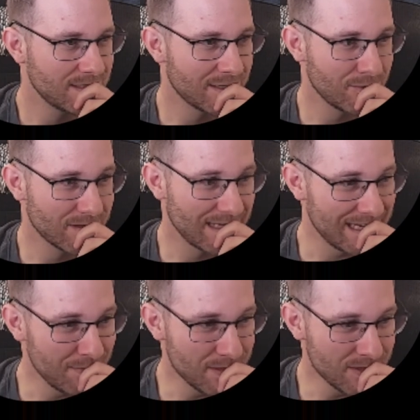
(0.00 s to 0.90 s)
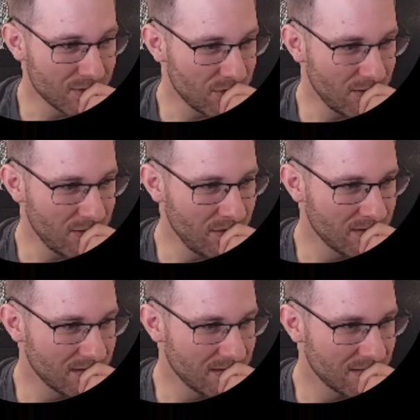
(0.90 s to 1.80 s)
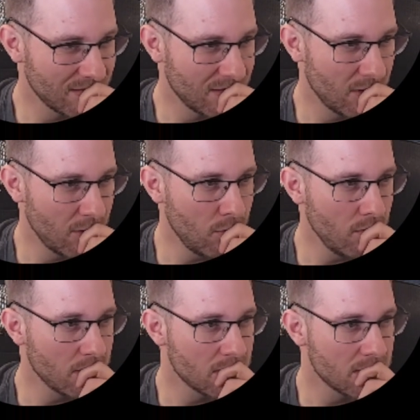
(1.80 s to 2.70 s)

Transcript: General game control? No.